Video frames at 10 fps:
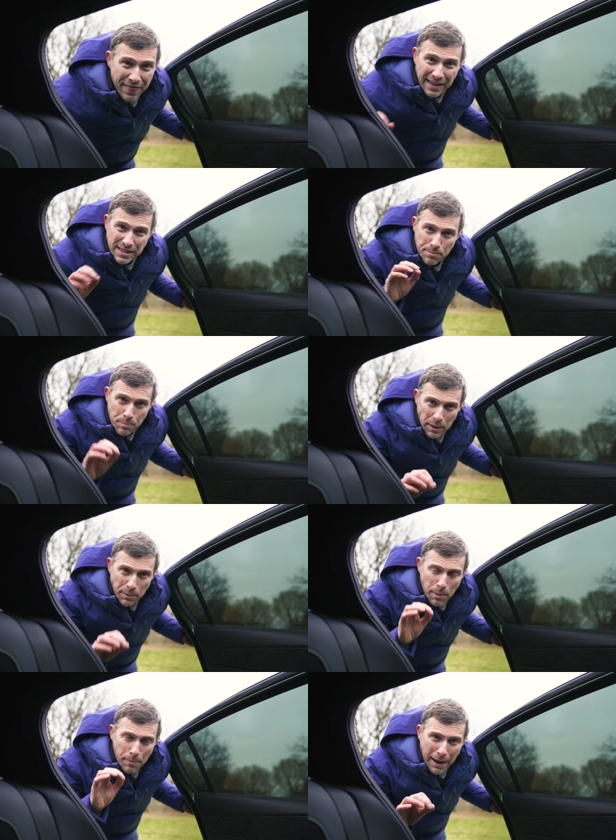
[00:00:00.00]
That's the
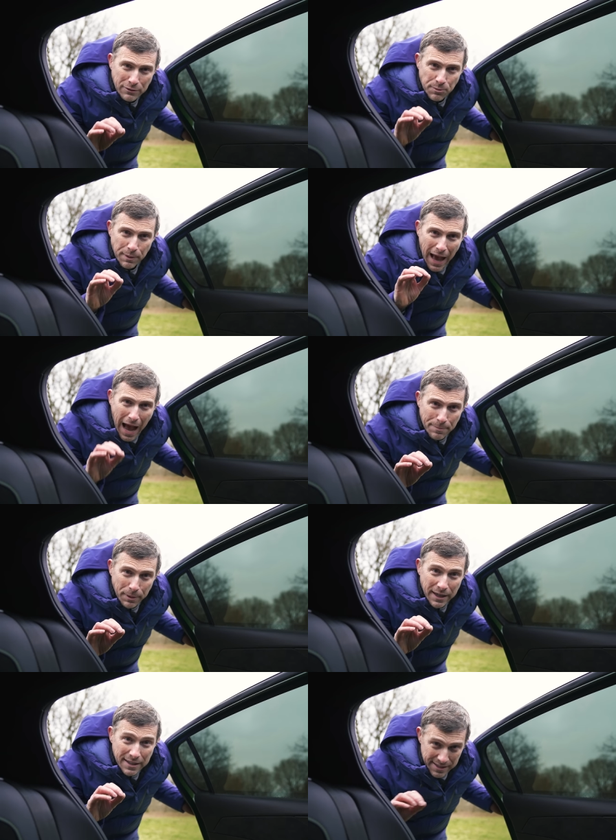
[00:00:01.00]
minimum amount you'd be
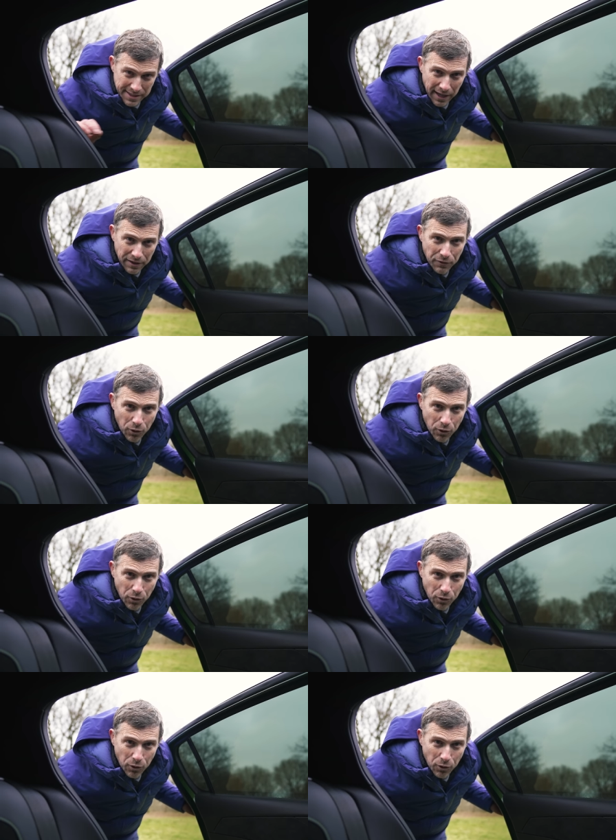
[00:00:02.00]
happy to sell it